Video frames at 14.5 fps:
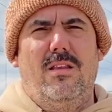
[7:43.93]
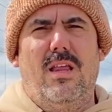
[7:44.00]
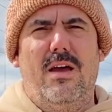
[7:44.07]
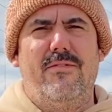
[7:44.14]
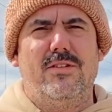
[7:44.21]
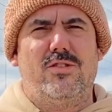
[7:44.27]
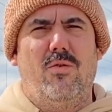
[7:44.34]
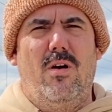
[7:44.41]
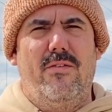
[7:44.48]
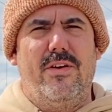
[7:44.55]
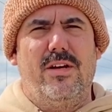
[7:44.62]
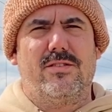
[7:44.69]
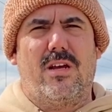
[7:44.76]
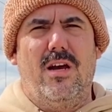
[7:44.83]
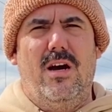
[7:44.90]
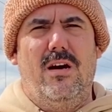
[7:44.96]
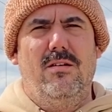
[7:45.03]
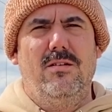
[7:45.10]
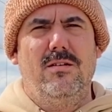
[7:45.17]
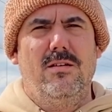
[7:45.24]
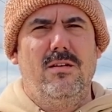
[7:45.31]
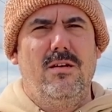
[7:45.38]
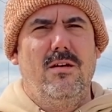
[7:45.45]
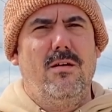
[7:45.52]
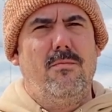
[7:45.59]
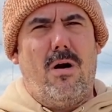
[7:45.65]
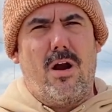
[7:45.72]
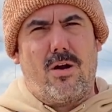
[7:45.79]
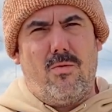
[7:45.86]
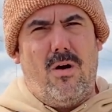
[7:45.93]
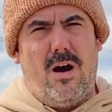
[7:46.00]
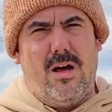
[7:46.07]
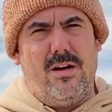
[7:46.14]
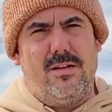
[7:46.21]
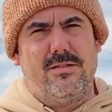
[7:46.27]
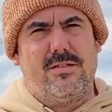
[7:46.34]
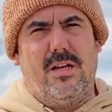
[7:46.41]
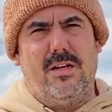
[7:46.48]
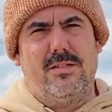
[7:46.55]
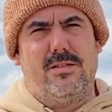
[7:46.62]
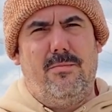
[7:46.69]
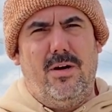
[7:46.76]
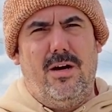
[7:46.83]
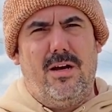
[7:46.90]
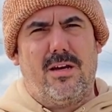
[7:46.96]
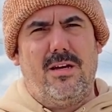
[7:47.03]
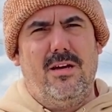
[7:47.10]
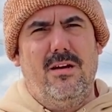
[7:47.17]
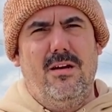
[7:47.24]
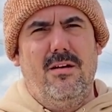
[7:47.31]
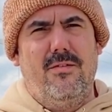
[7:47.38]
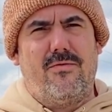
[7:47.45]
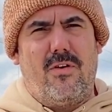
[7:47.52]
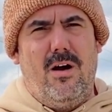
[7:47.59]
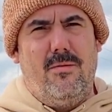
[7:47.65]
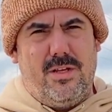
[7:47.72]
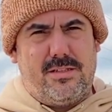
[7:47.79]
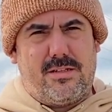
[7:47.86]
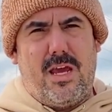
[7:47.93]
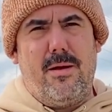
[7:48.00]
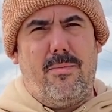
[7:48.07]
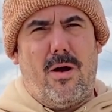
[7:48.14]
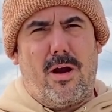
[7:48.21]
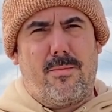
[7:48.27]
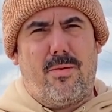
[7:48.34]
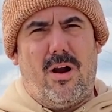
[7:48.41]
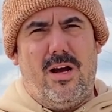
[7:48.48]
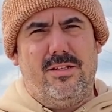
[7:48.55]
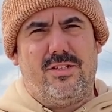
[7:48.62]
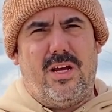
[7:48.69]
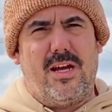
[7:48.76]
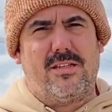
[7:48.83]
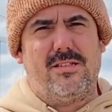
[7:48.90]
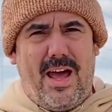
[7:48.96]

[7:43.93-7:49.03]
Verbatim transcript: 11, 12 years ago, Mark Waters sent us a book from the Skate Park Project.